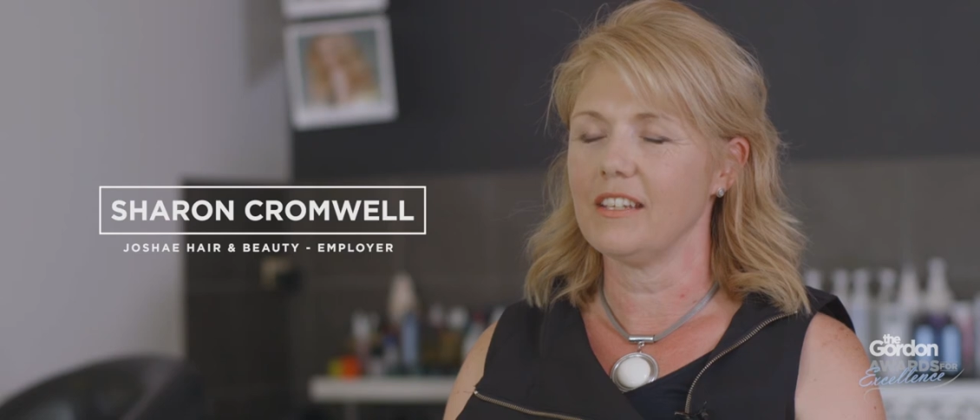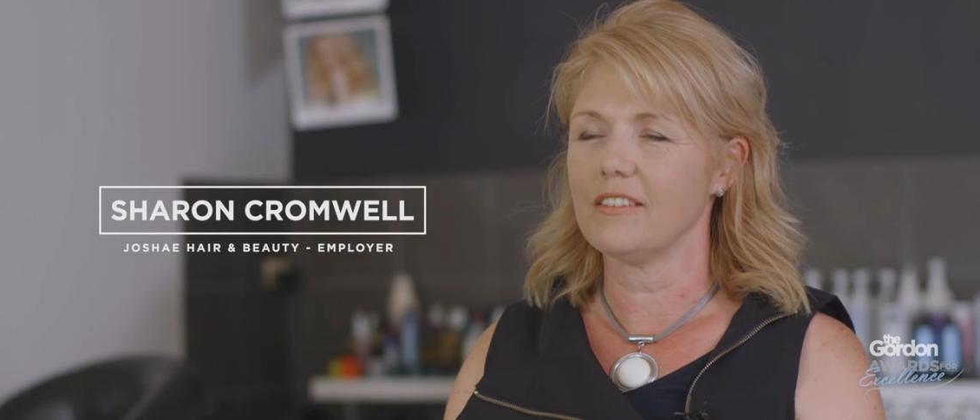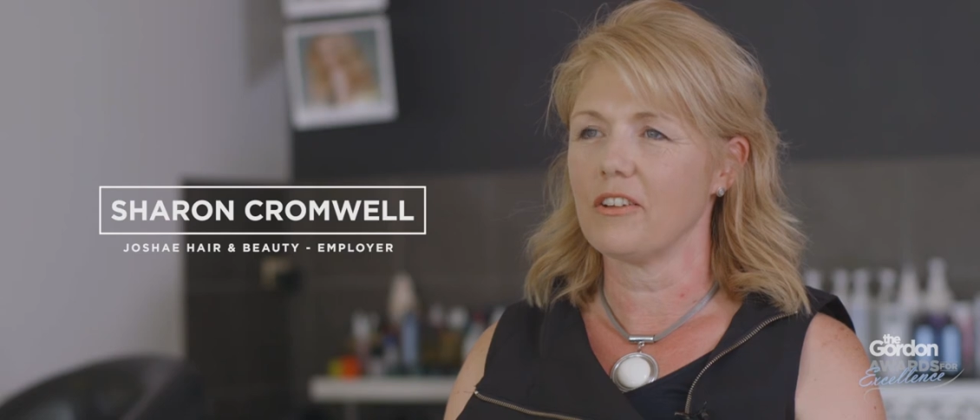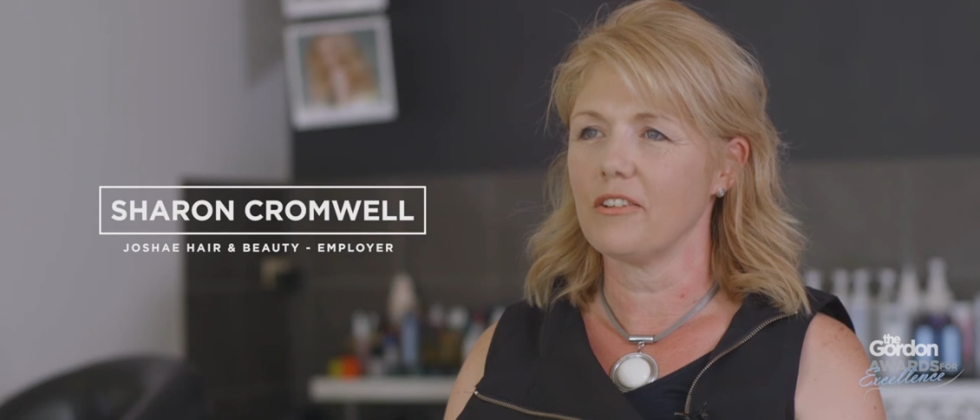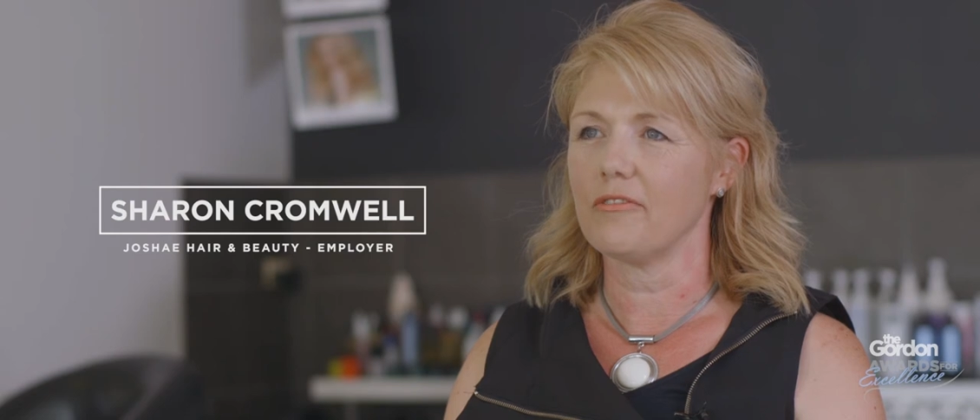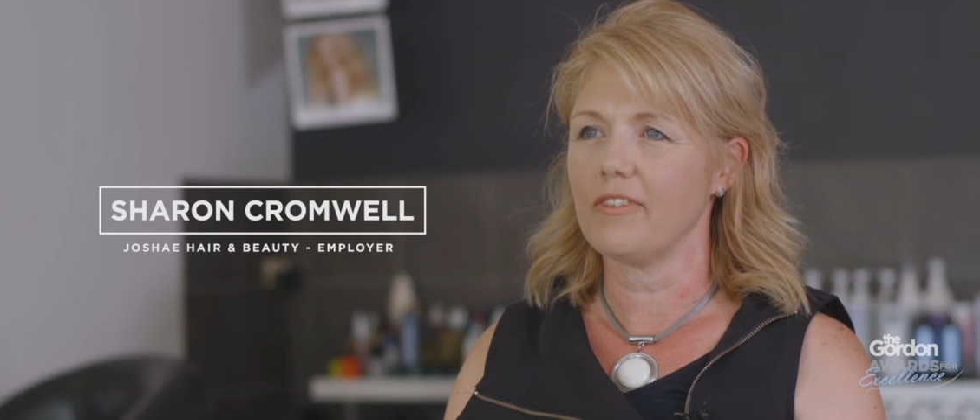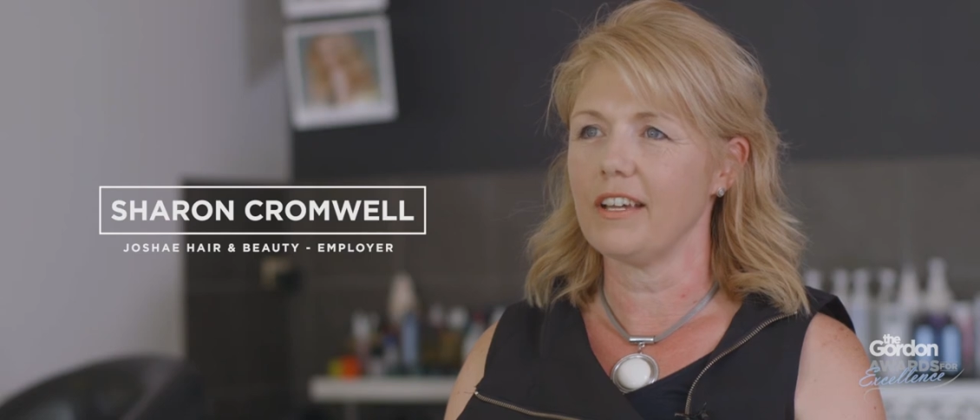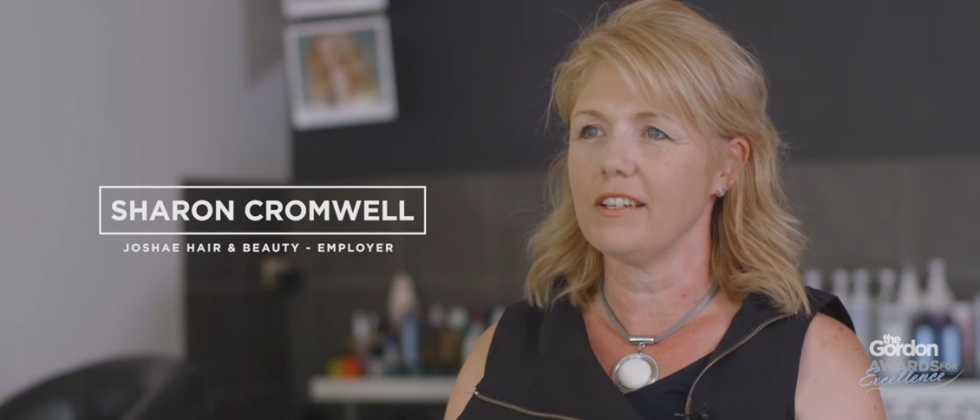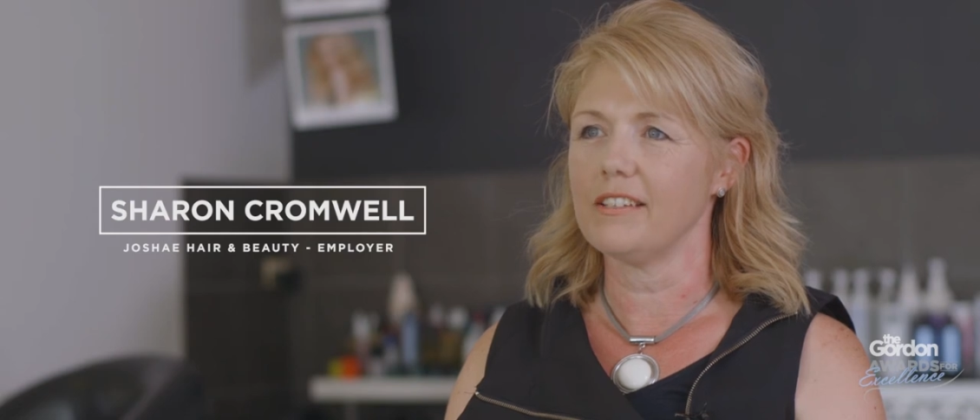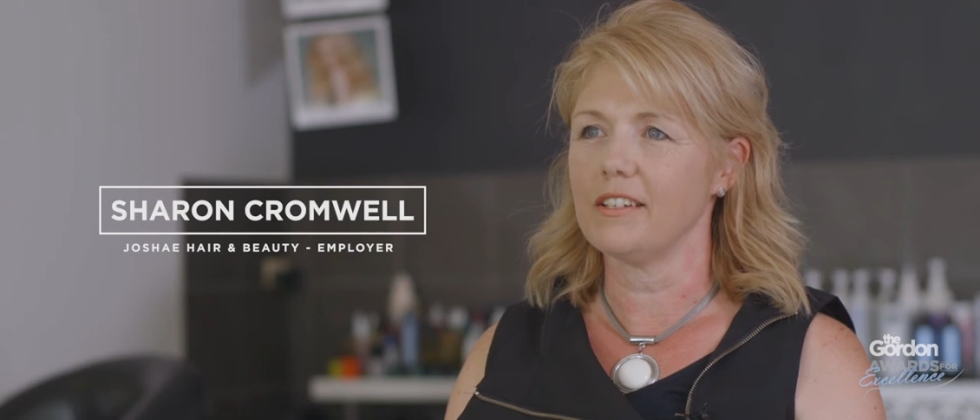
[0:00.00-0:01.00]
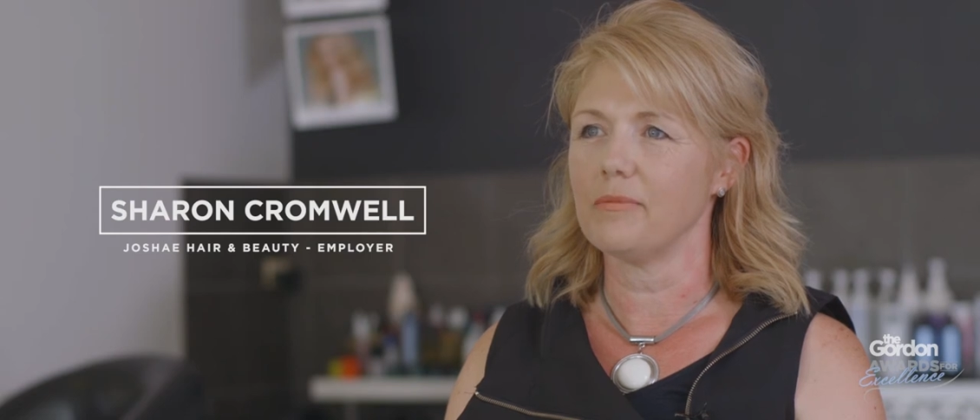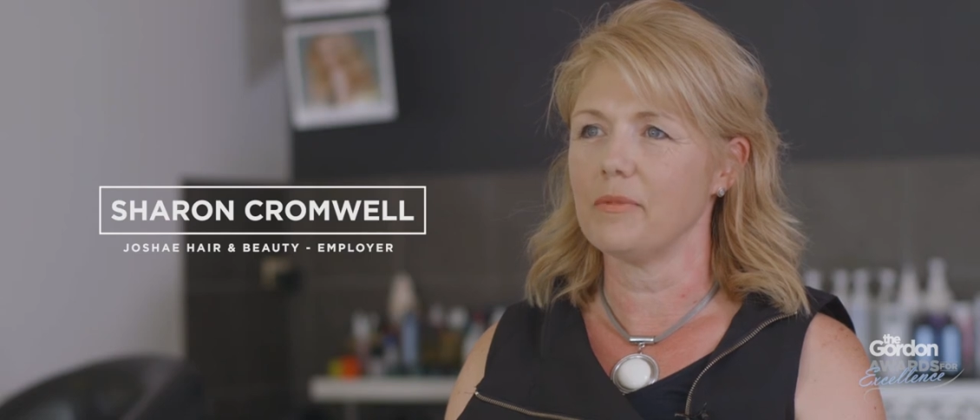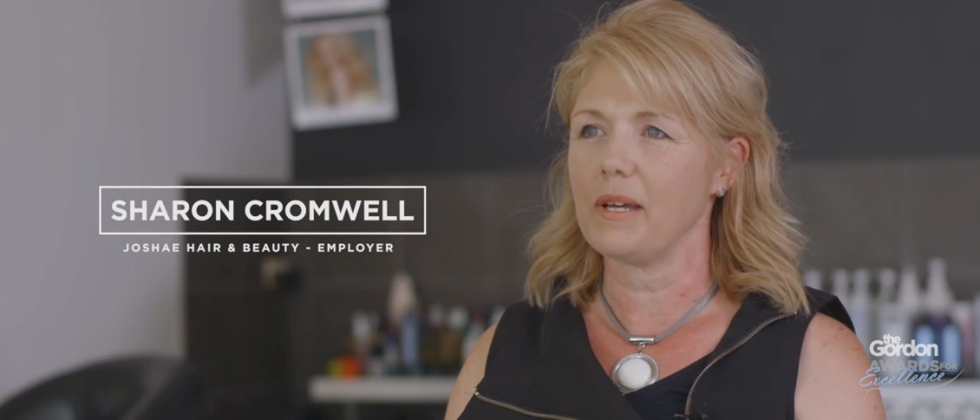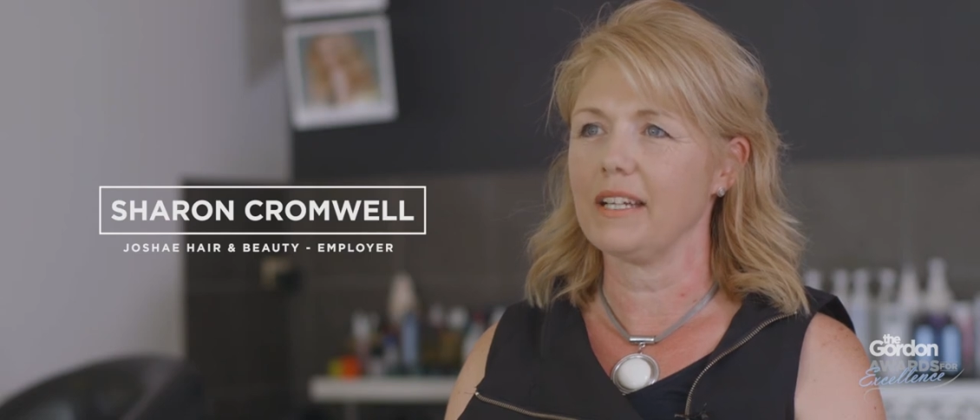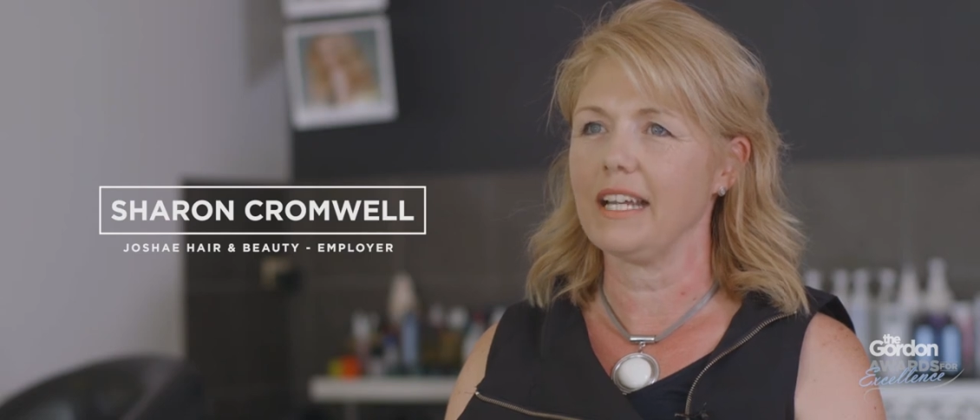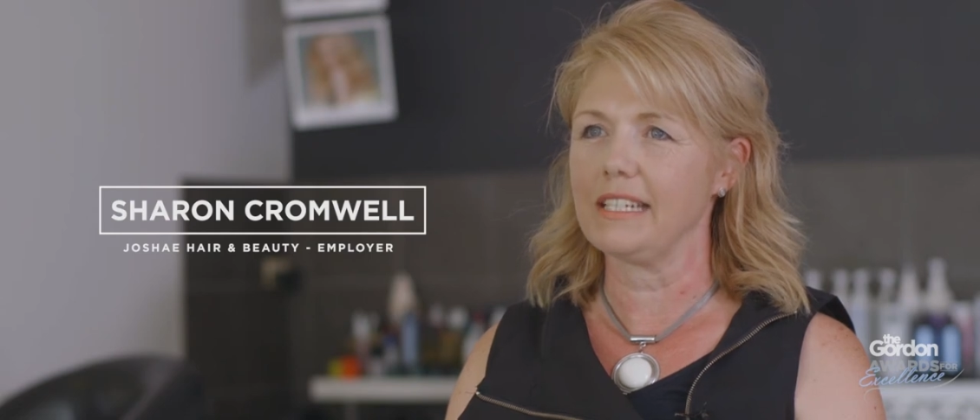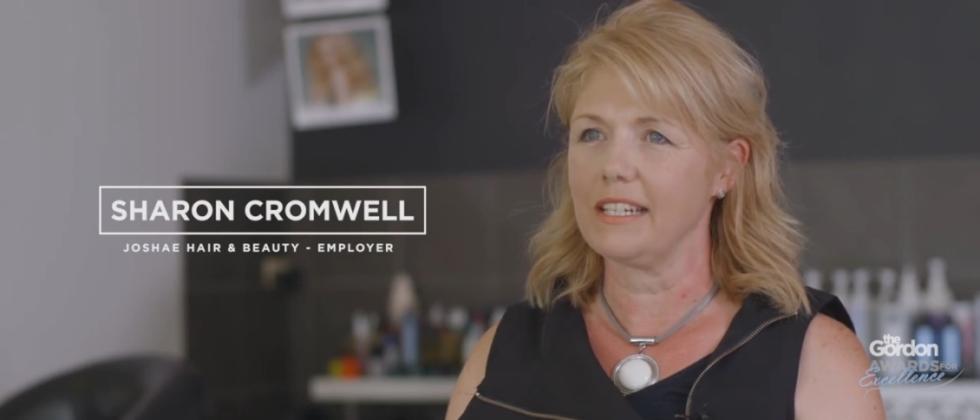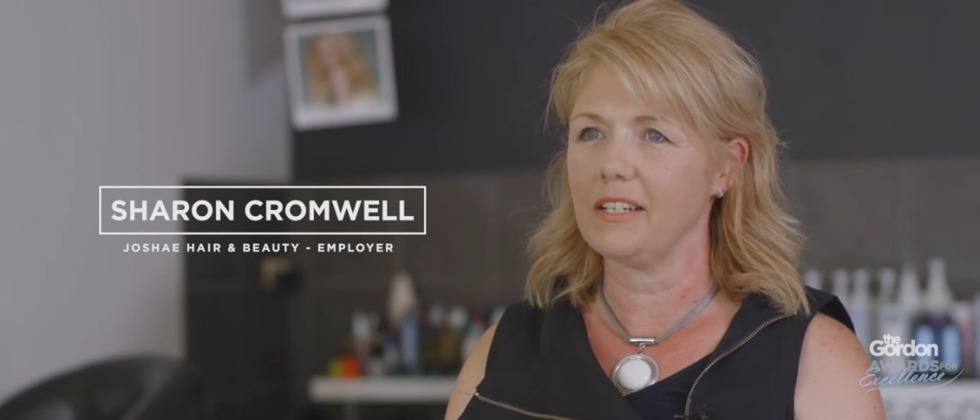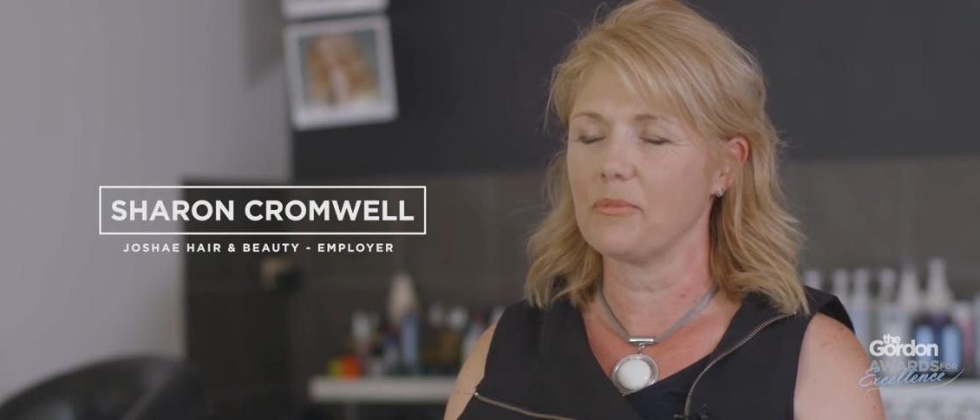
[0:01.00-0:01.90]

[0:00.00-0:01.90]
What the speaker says: years, I've had about 18